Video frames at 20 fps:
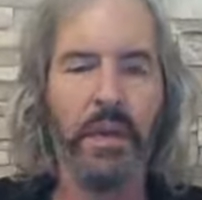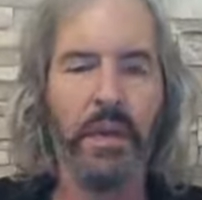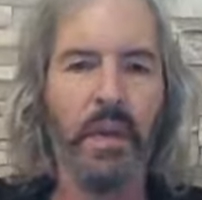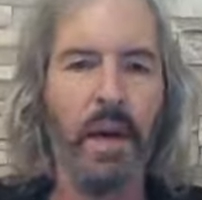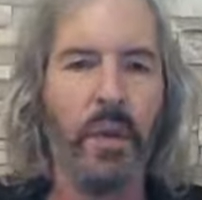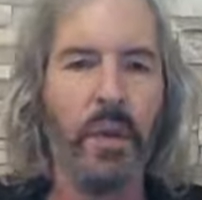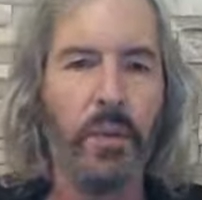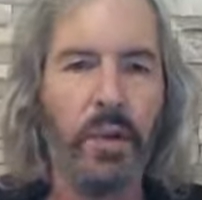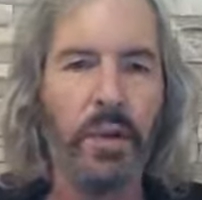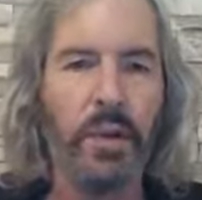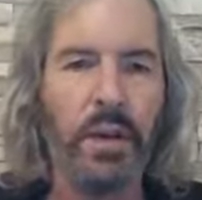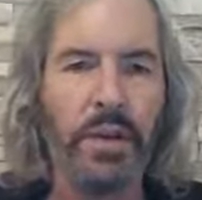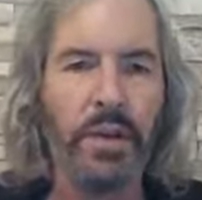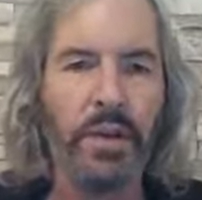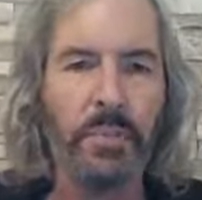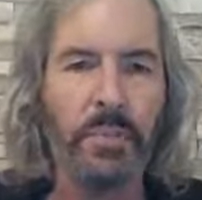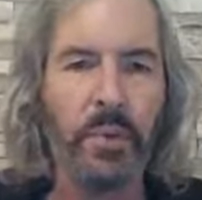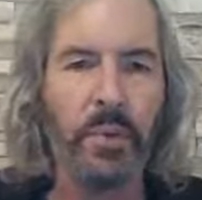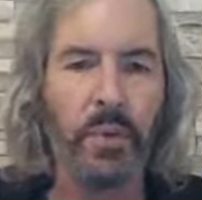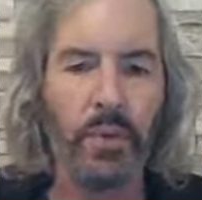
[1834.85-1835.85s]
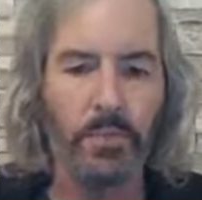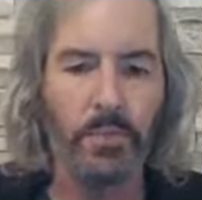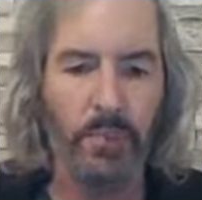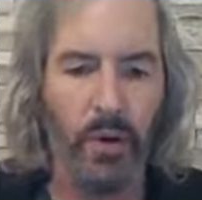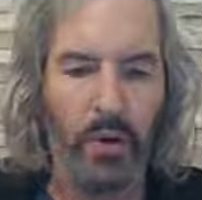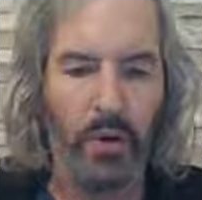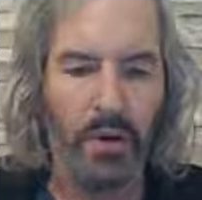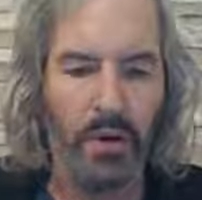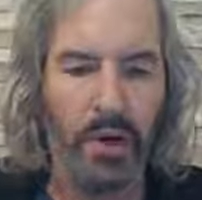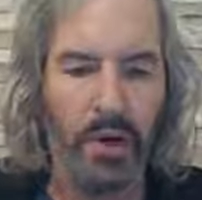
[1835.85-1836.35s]
And we're at the
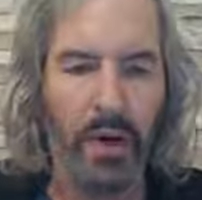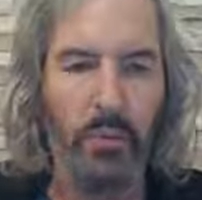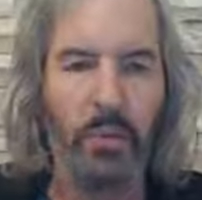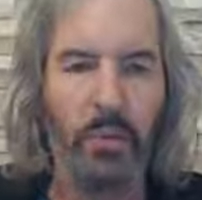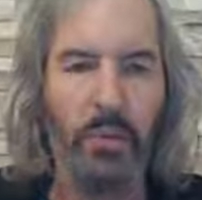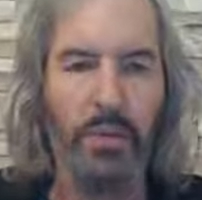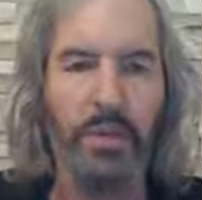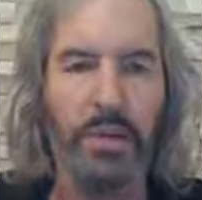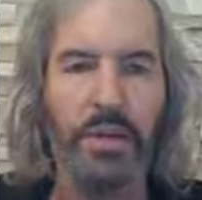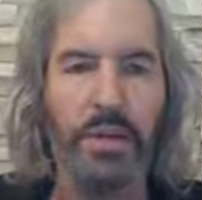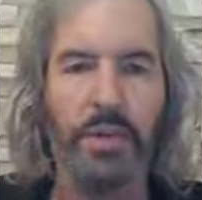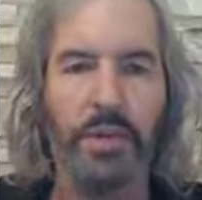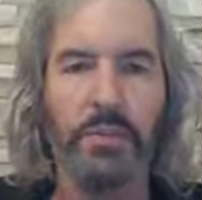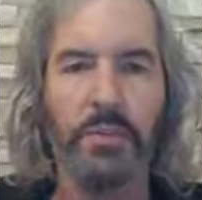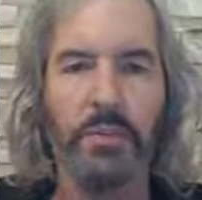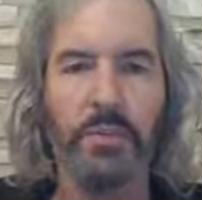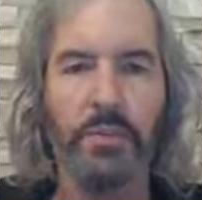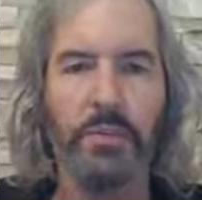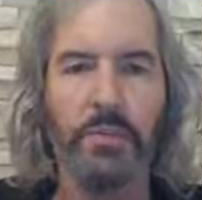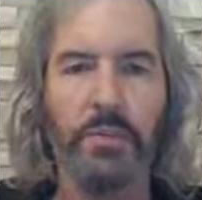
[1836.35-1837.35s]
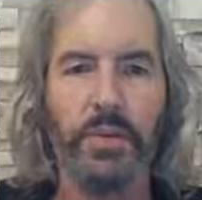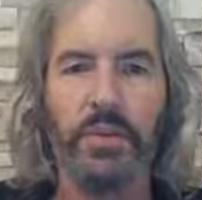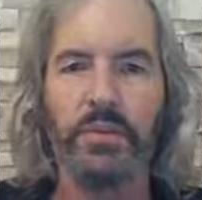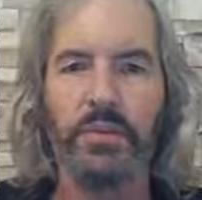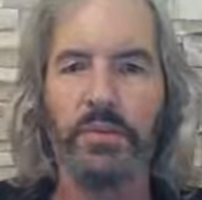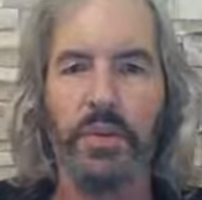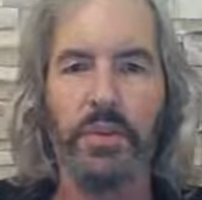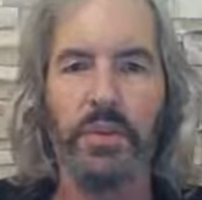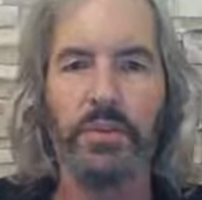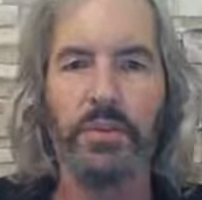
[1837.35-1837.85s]
part now where we need to
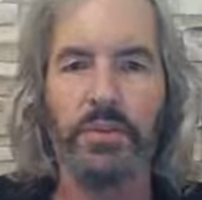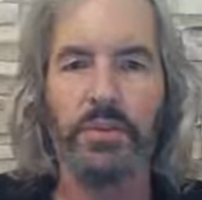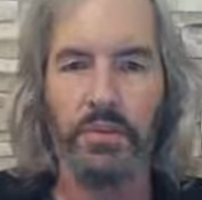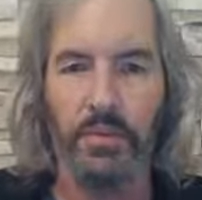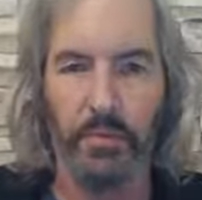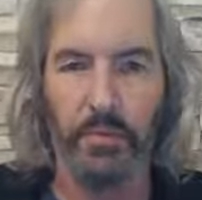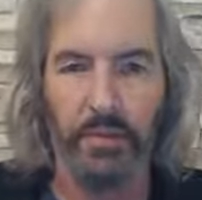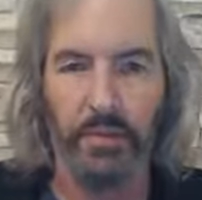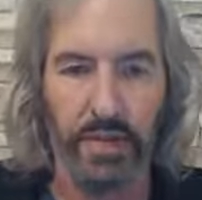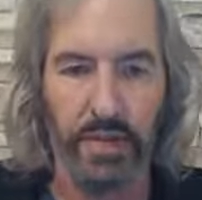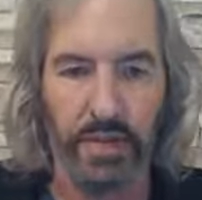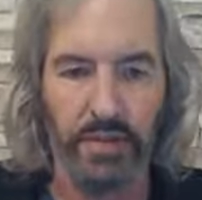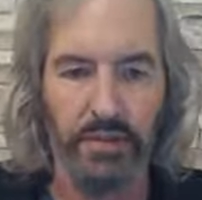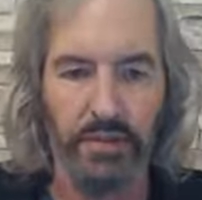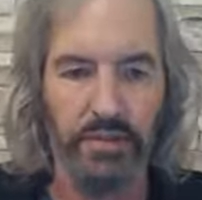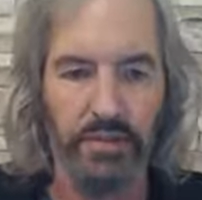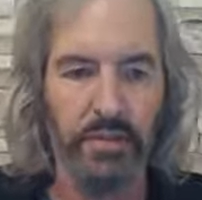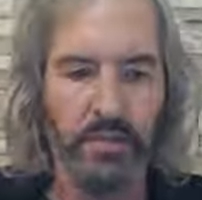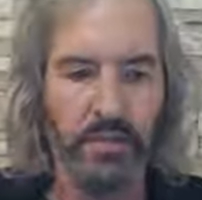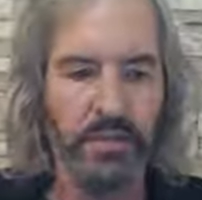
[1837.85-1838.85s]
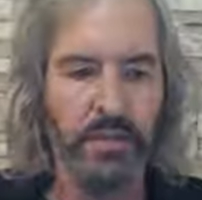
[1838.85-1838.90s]
restructure some things.